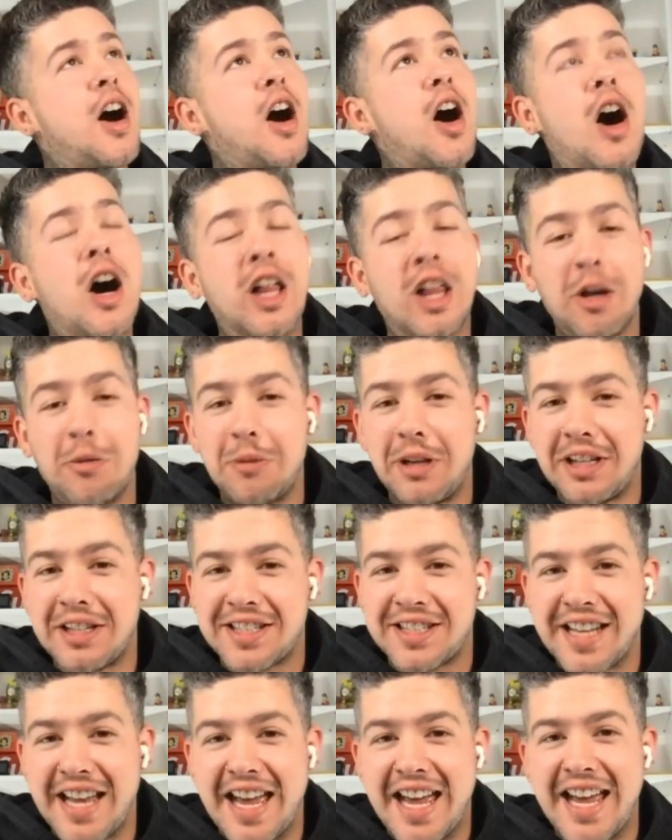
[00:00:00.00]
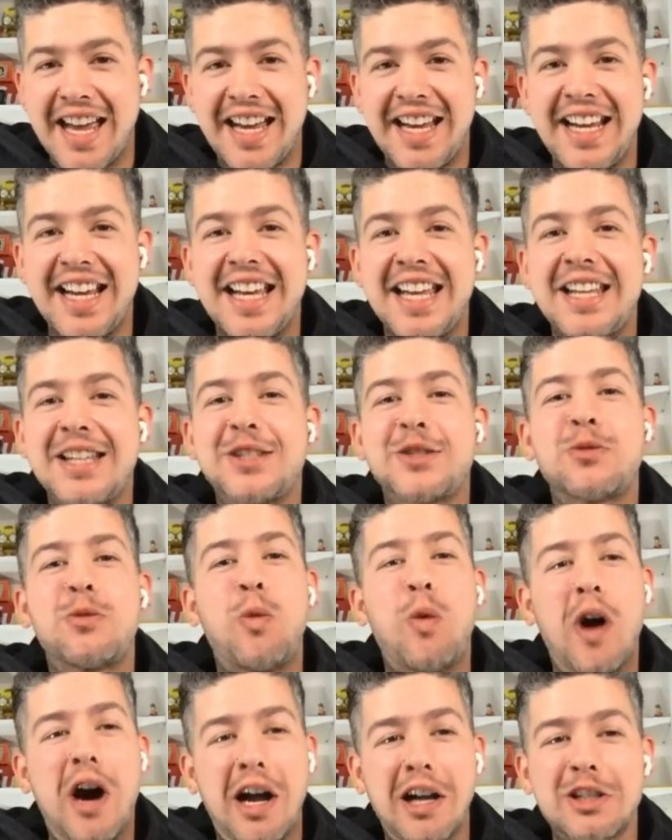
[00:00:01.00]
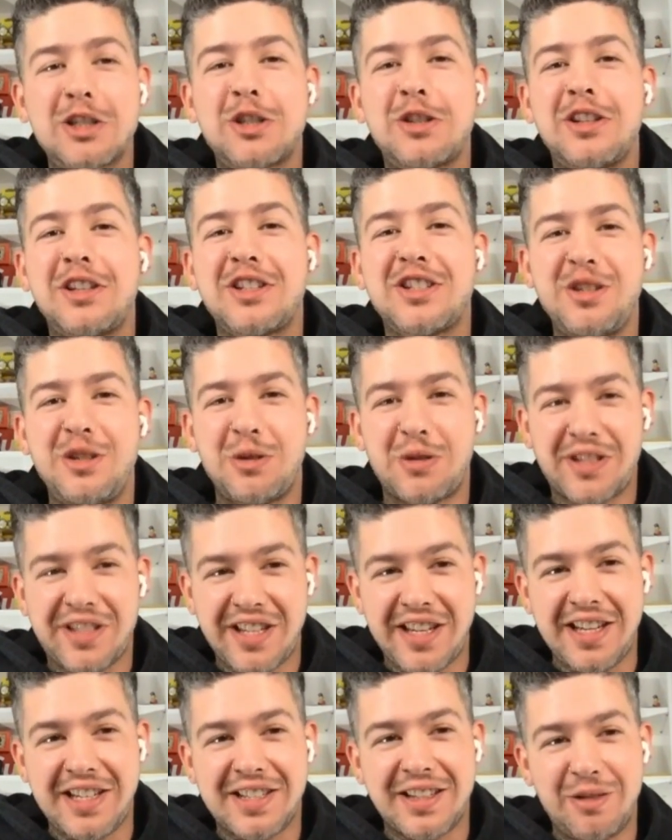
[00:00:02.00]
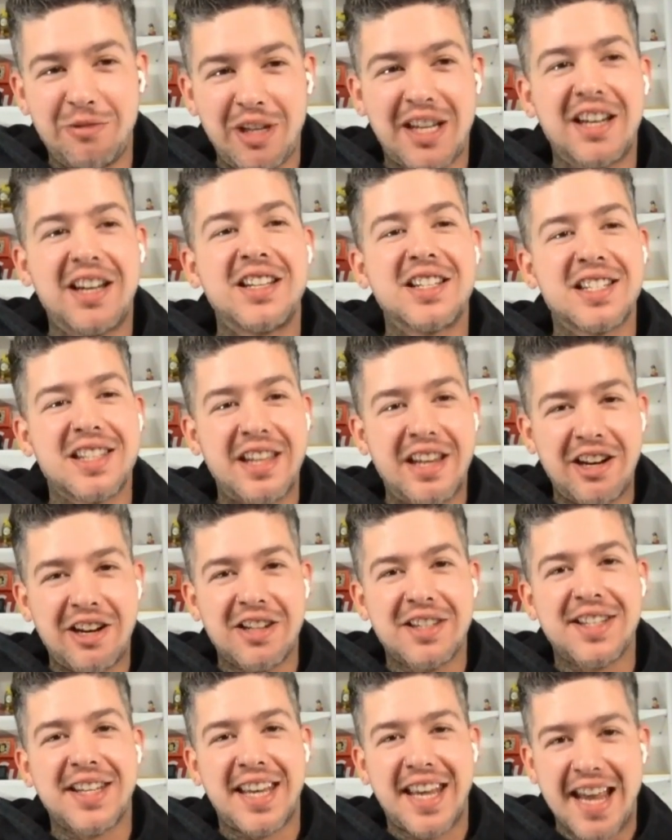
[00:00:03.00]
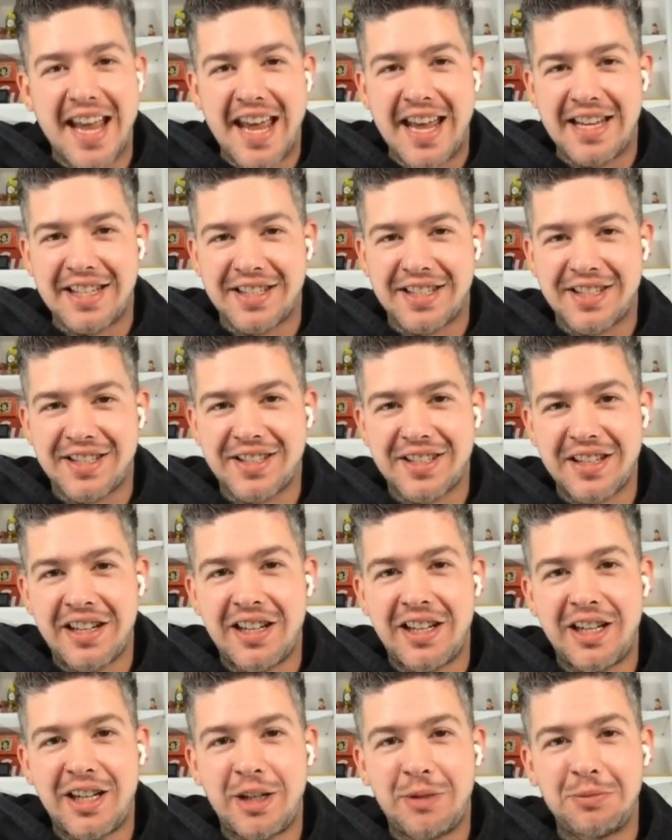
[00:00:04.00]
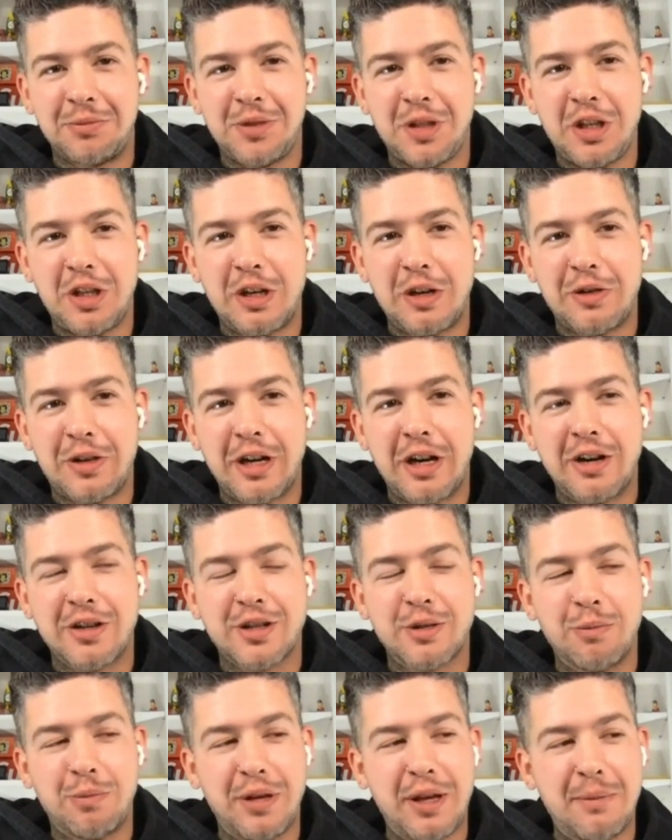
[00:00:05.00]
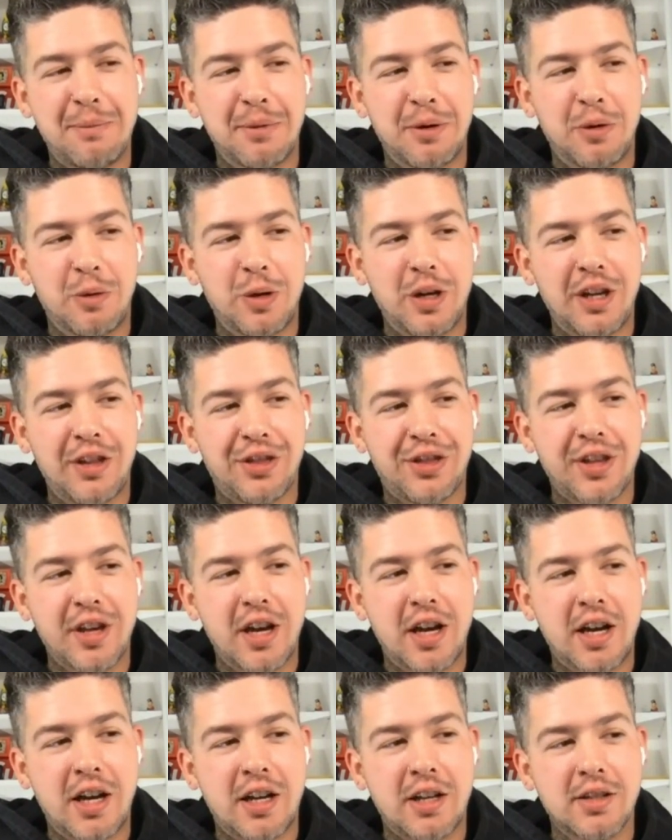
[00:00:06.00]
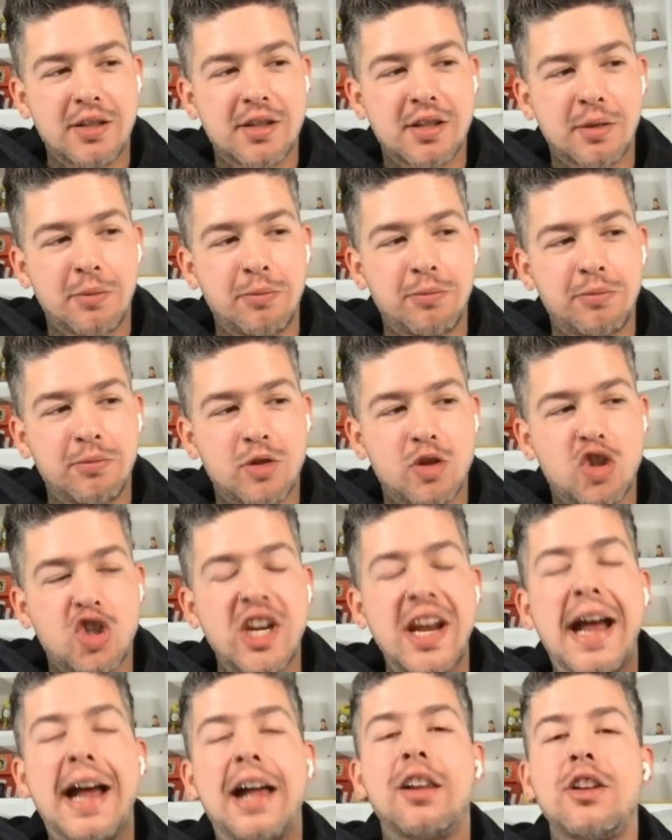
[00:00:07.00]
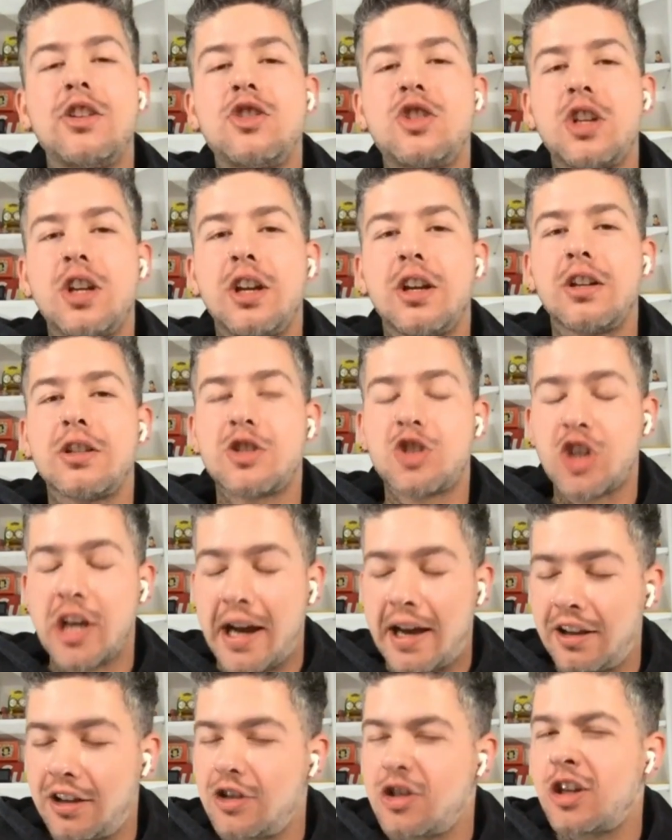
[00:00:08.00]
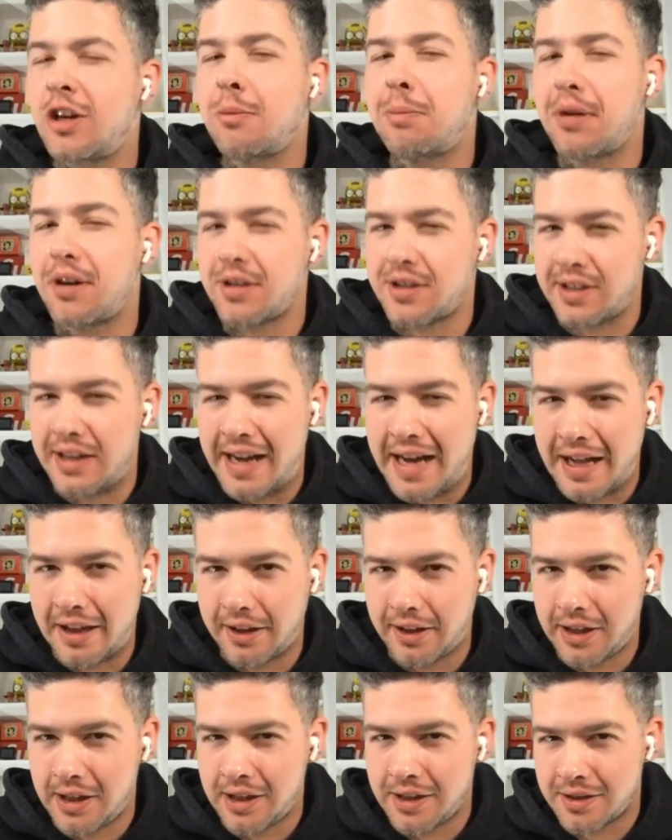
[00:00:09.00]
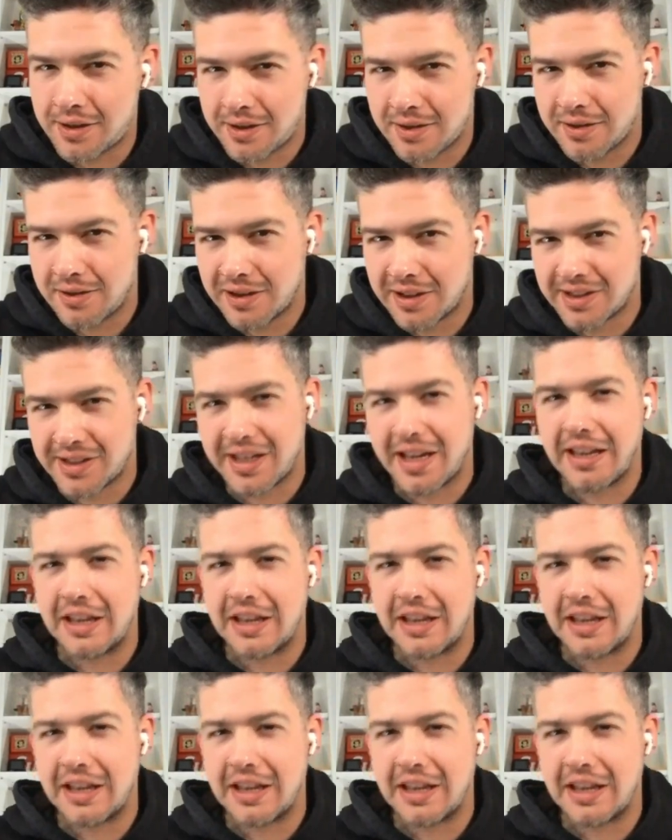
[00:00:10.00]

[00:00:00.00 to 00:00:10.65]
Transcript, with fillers: all I'm gonna say is watch this new season because there is a case. Oh, um, really? You know, there are some people with uh, some challenging, challenging personalities, to